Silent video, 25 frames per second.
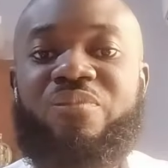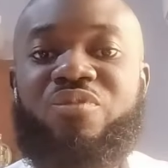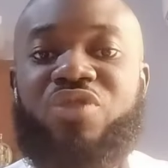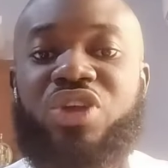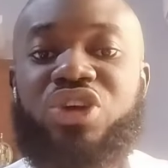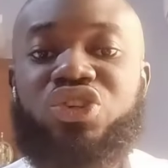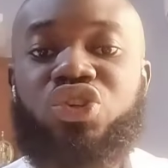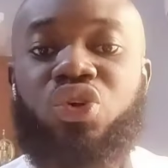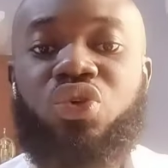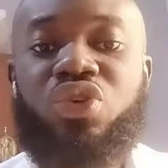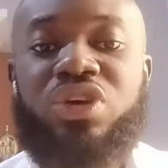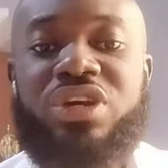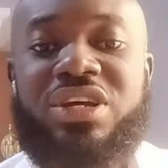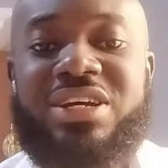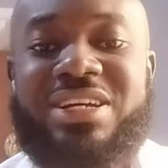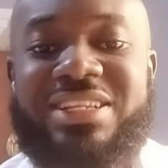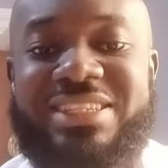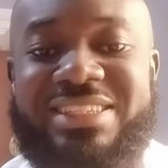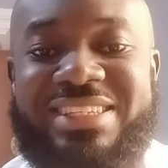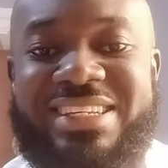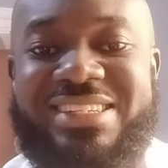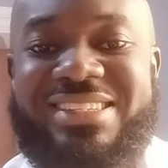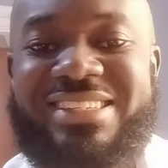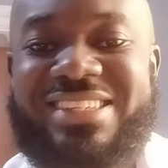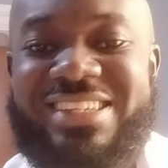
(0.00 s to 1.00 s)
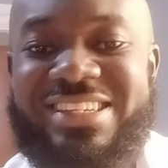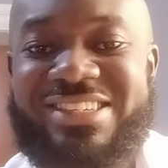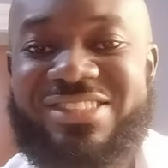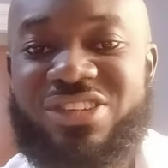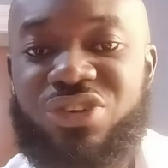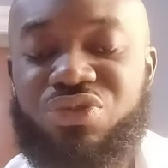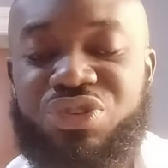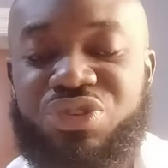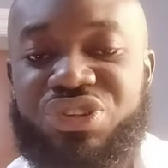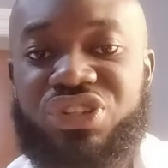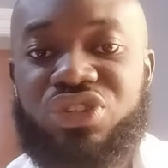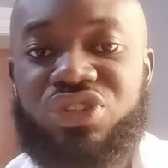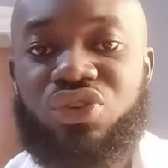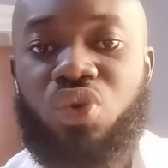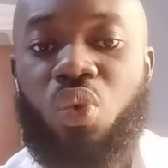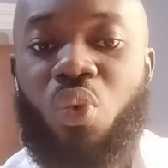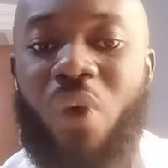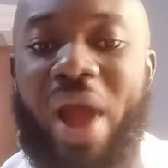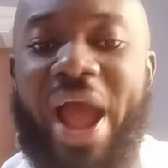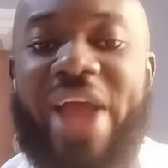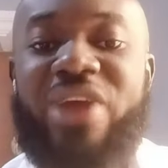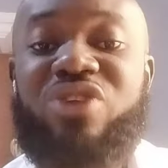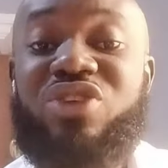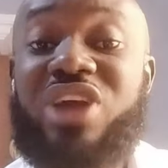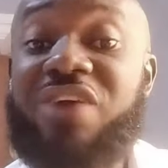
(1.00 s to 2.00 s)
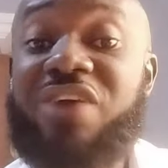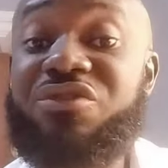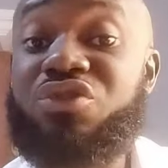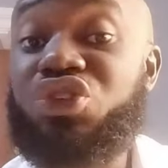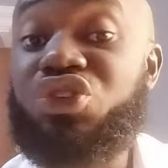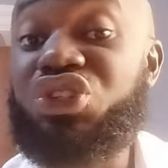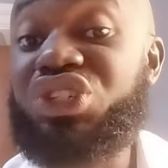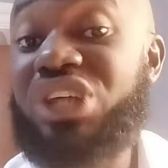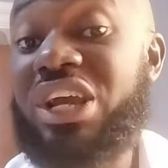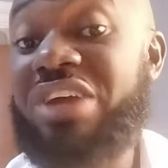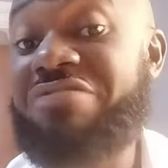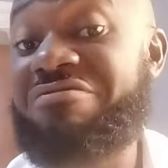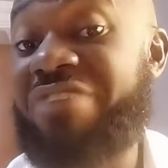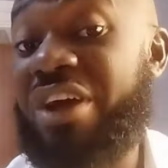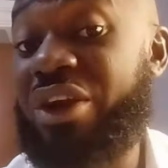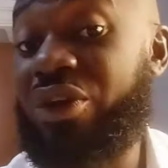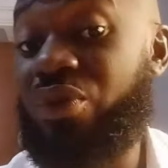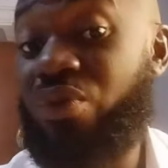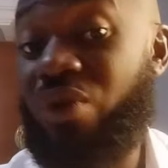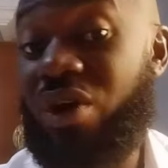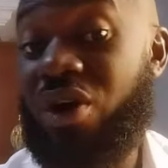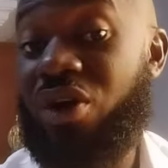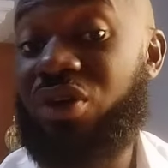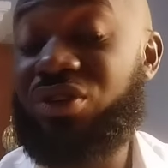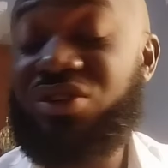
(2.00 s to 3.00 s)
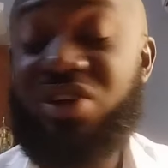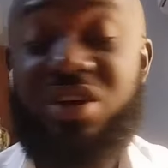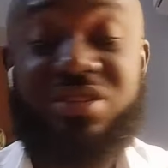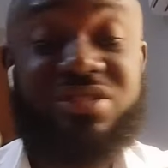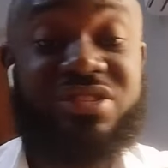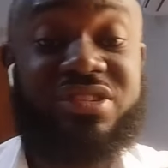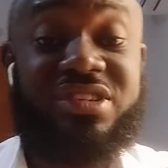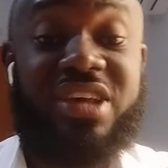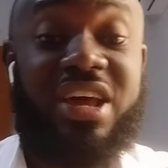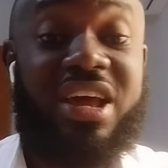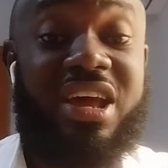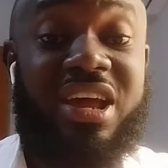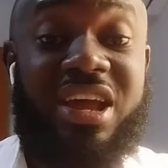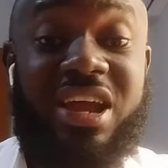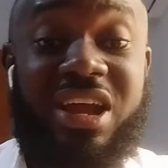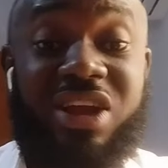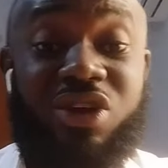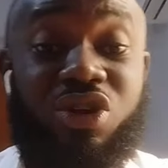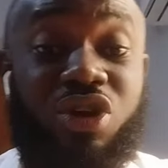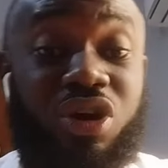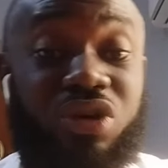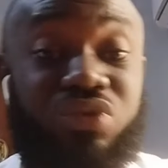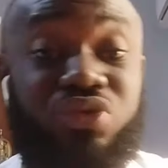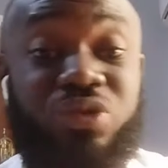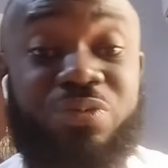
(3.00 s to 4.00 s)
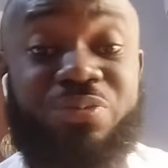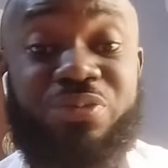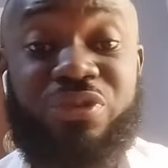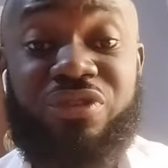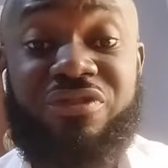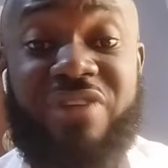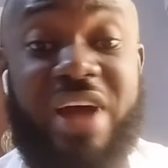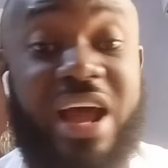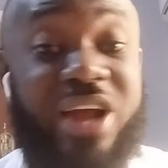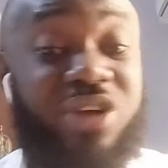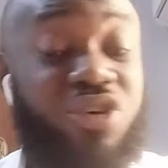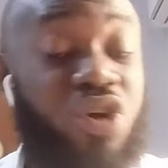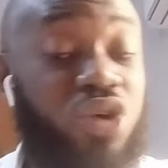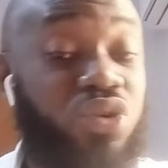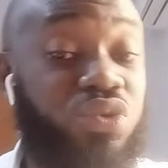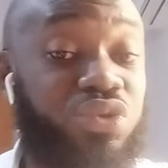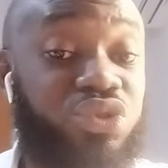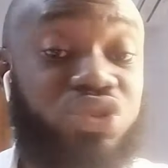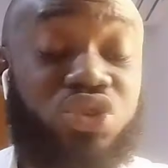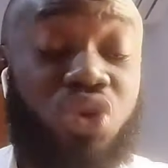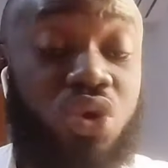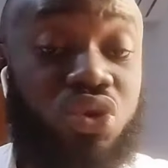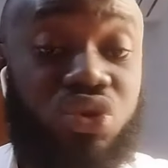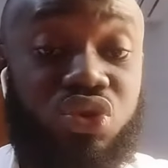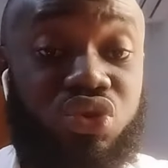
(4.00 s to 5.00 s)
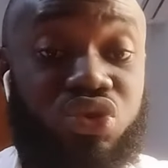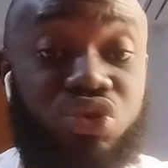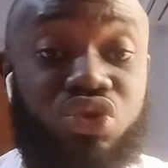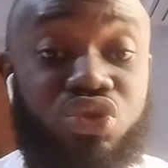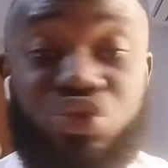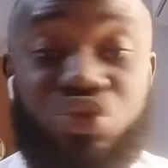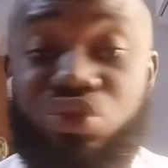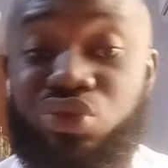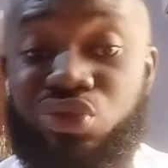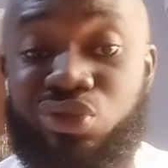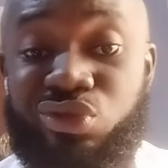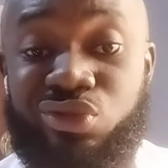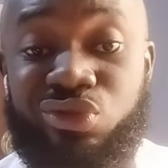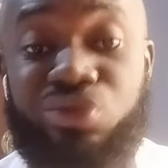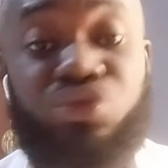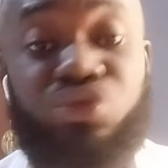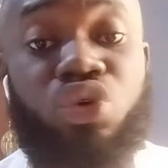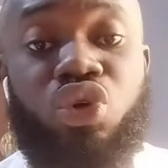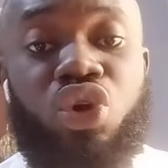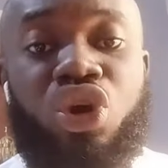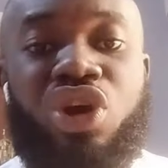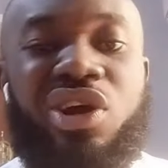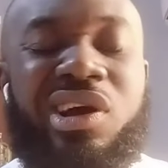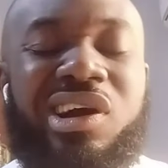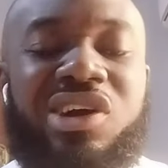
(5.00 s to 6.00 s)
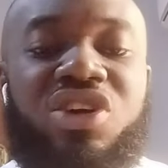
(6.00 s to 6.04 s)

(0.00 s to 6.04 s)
So this is the reason why you have to check very well. Don't say God will provide. No.